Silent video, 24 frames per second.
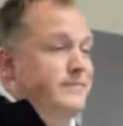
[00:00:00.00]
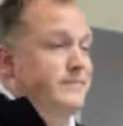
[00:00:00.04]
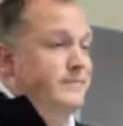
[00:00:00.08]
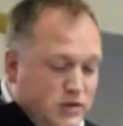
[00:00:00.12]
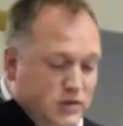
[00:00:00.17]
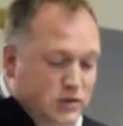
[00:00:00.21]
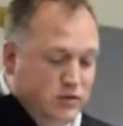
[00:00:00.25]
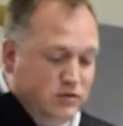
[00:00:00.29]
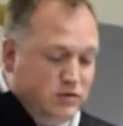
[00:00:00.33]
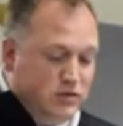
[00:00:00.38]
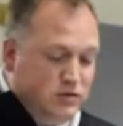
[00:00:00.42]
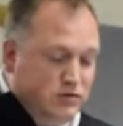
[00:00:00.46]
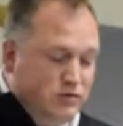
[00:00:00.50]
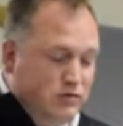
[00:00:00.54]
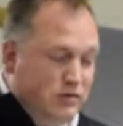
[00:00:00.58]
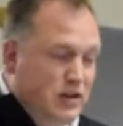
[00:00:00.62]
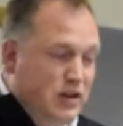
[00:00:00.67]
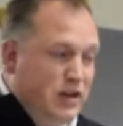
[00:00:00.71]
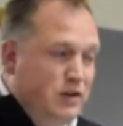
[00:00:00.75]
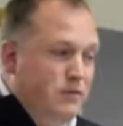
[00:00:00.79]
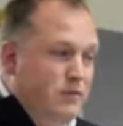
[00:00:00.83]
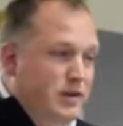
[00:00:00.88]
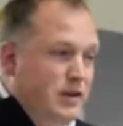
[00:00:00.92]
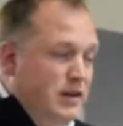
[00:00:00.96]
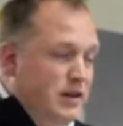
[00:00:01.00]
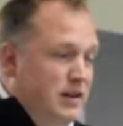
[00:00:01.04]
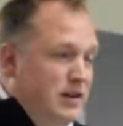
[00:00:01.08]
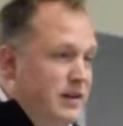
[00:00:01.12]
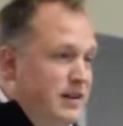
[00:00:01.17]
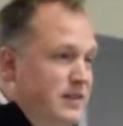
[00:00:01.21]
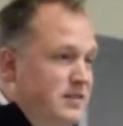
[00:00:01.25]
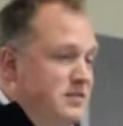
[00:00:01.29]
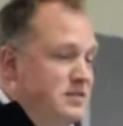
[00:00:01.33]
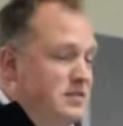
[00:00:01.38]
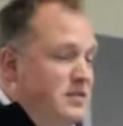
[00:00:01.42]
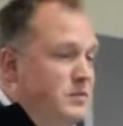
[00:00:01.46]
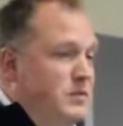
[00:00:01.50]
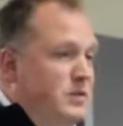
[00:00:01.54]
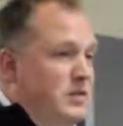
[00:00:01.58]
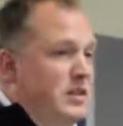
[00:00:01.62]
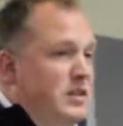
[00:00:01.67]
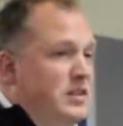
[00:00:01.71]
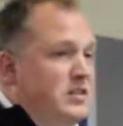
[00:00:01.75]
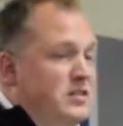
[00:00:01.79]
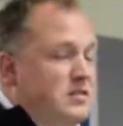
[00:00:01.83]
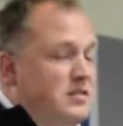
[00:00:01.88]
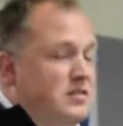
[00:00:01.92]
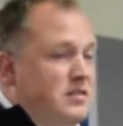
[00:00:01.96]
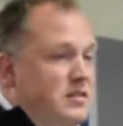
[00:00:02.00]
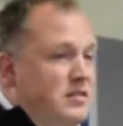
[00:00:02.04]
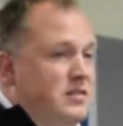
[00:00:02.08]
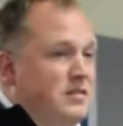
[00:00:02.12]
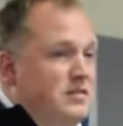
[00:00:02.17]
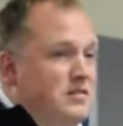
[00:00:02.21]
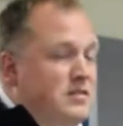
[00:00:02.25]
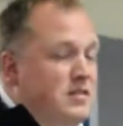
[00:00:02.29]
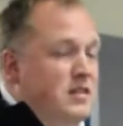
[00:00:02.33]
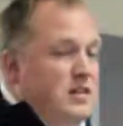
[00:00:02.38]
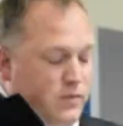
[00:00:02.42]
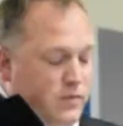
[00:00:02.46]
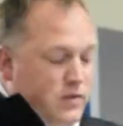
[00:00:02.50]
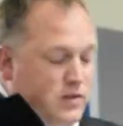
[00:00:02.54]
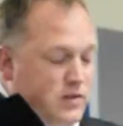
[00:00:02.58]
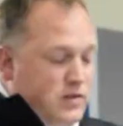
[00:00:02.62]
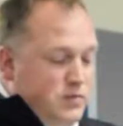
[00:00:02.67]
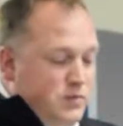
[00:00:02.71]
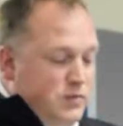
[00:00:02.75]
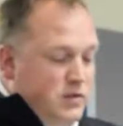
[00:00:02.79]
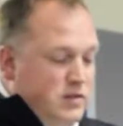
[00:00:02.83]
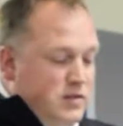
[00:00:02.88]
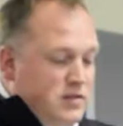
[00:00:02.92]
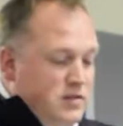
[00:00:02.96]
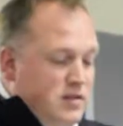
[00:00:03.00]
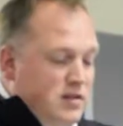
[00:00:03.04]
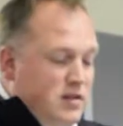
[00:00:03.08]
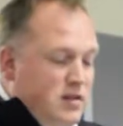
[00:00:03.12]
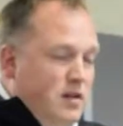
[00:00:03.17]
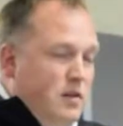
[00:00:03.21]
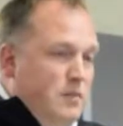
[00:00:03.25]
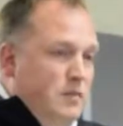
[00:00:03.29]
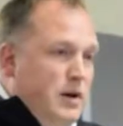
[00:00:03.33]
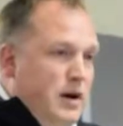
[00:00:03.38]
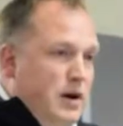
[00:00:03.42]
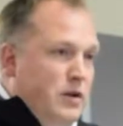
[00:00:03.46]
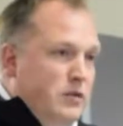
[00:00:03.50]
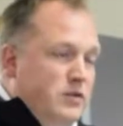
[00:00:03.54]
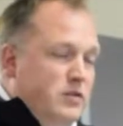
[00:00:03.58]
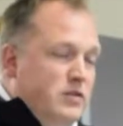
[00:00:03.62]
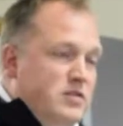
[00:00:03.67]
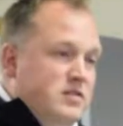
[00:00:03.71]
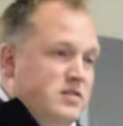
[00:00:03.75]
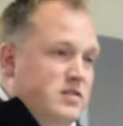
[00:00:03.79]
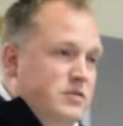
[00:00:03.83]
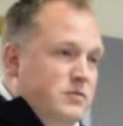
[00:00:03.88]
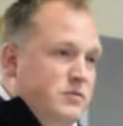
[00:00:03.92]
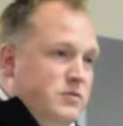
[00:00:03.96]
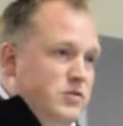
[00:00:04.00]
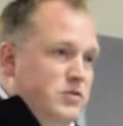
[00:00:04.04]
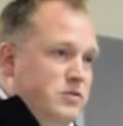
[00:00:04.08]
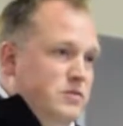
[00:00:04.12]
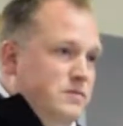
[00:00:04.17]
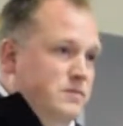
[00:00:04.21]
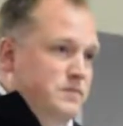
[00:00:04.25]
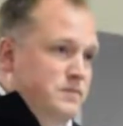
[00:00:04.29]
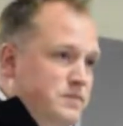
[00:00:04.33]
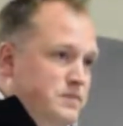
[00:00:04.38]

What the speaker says: So just kind of recognize the limitations of these. This one is a powder extinguisher.